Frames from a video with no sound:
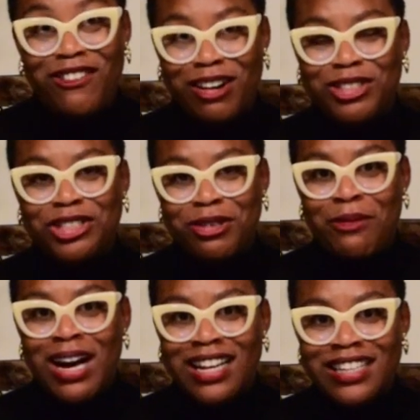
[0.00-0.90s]
Why would you
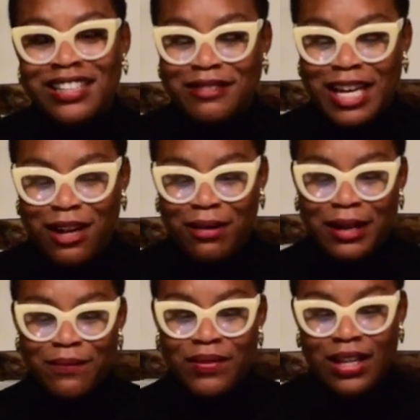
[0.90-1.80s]
rewind it?
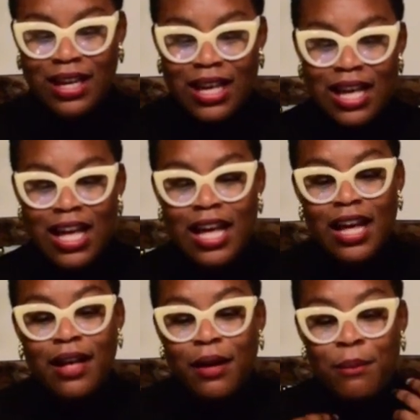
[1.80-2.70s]
Anyway.
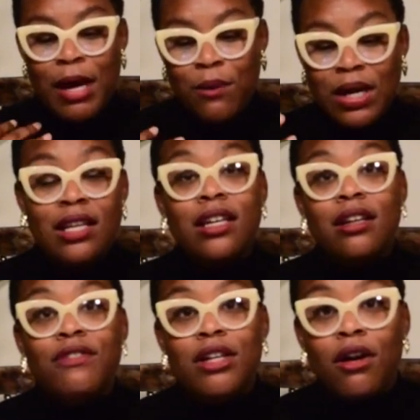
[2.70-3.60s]
May we
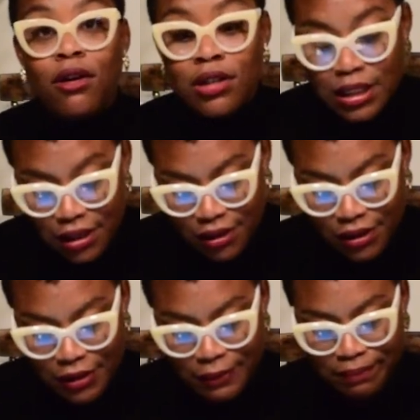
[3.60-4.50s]
live in
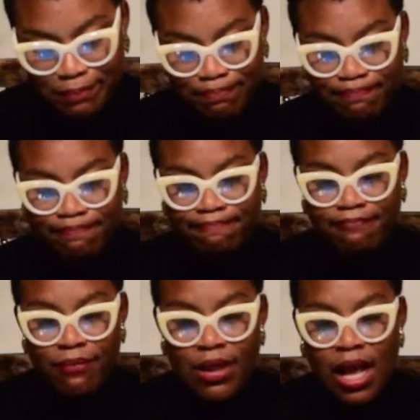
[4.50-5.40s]
wholeness.
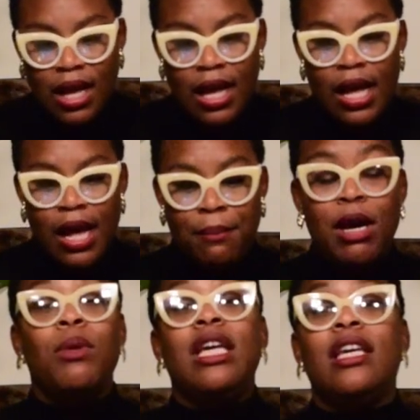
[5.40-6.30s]

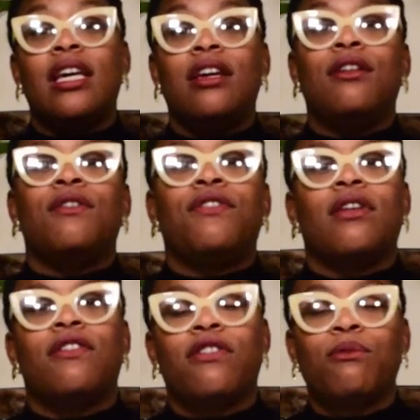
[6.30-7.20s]
May we give
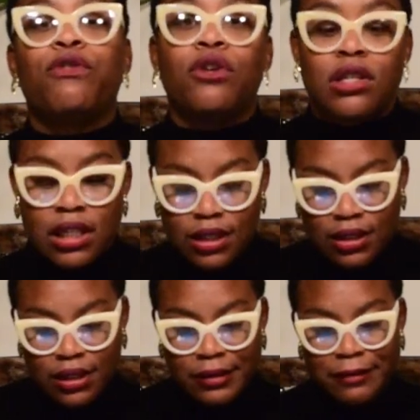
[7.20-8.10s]
from
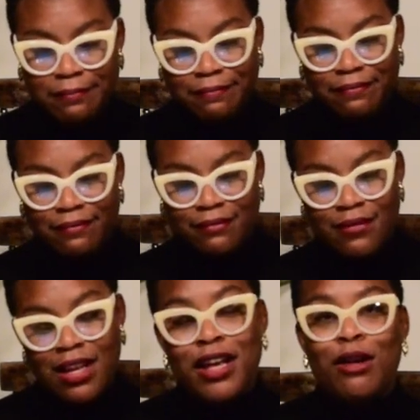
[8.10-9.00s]
fullness.
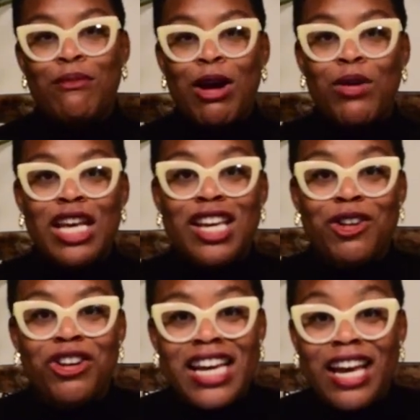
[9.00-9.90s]
May we
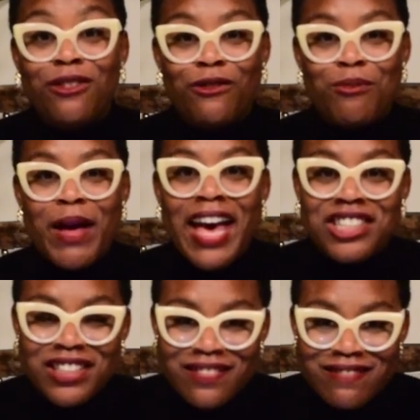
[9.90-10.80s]
create from
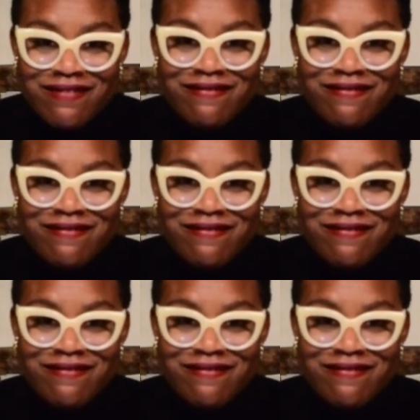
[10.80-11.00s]
passion.